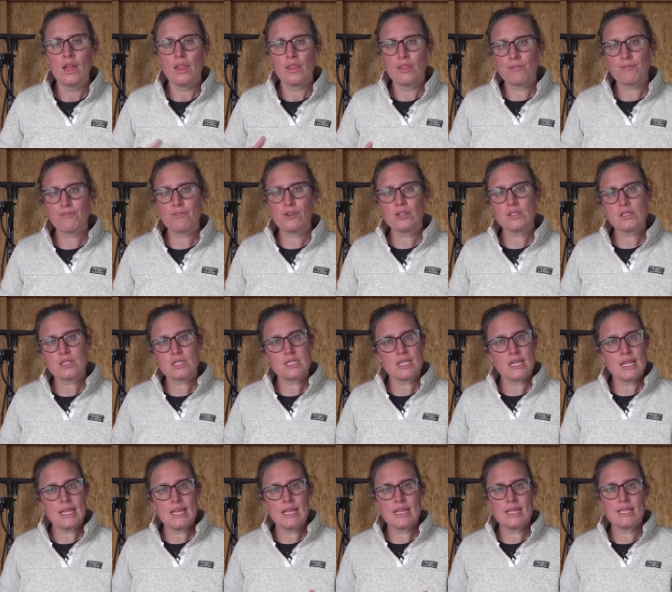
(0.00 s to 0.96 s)
The first
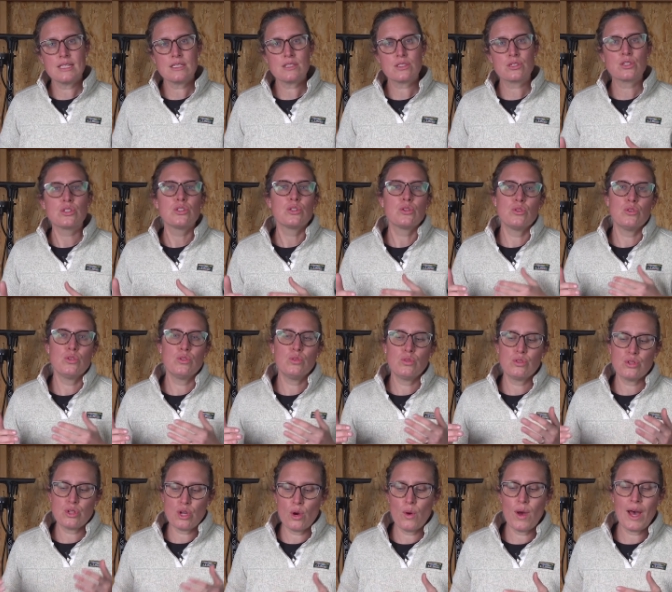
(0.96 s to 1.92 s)
is to
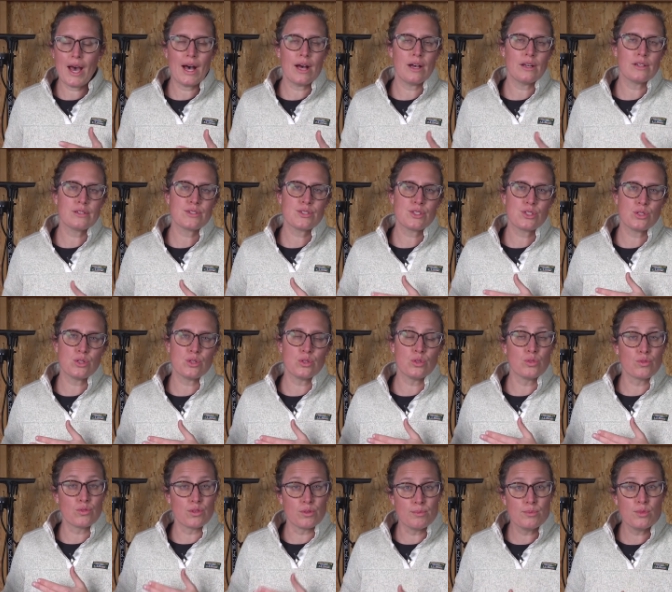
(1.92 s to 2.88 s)
know how
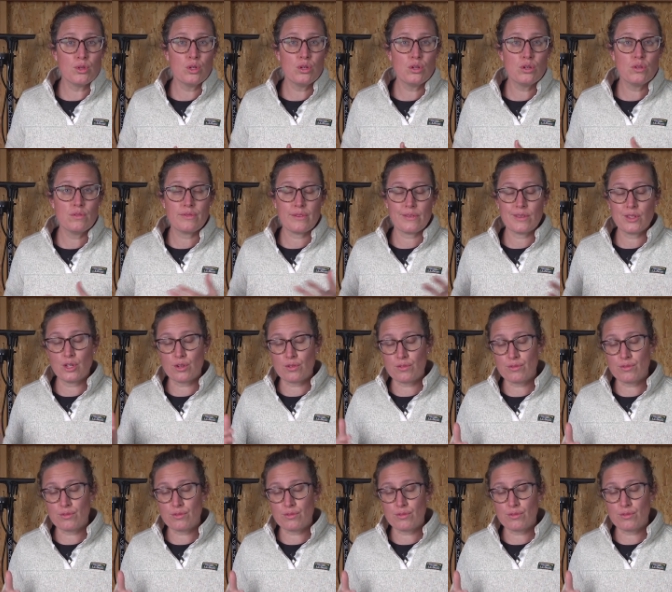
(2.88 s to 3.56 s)
to remove your